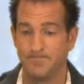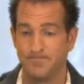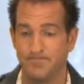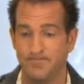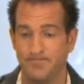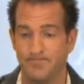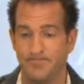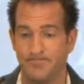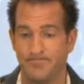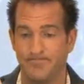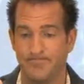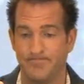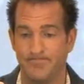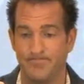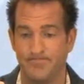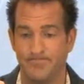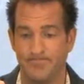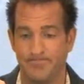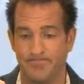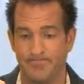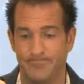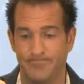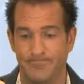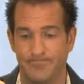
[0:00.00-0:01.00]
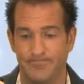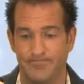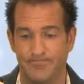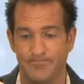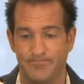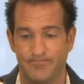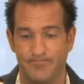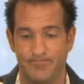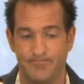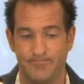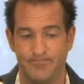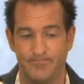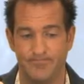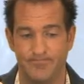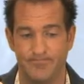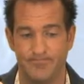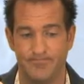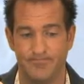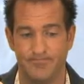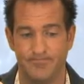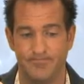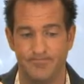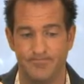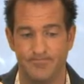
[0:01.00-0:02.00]

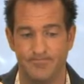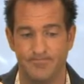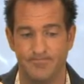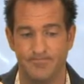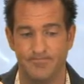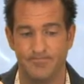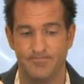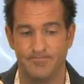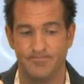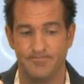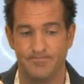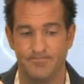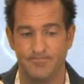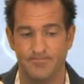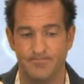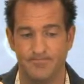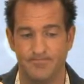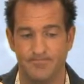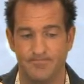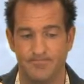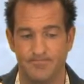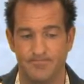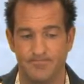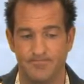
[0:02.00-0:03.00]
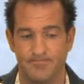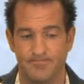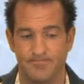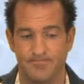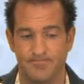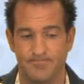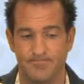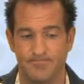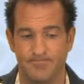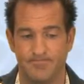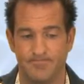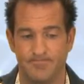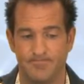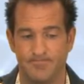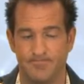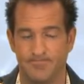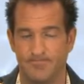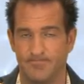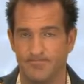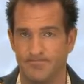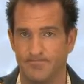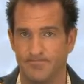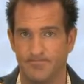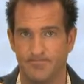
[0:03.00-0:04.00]

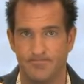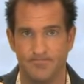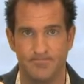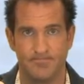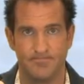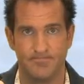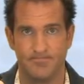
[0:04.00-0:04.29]
Nobody speaks.